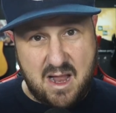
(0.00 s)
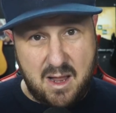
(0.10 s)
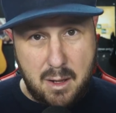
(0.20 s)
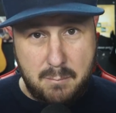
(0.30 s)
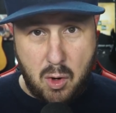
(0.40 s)

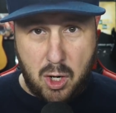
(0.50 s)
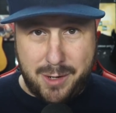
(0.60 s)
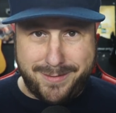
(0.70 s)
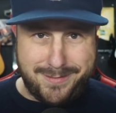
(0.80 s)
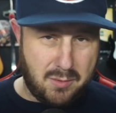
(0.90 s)

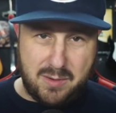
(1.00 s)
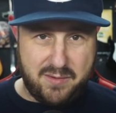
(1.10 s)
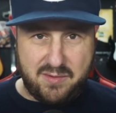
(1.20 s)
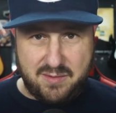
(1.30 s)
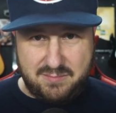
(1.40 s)
Alohomora, or
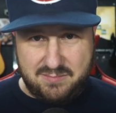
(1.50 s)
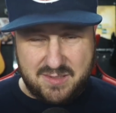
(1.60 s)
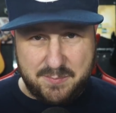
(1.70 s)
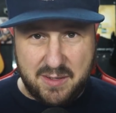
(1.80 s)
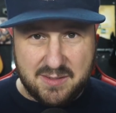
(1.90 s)
whatever the
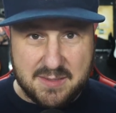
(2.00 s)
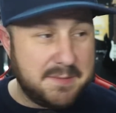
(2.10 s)
spell is.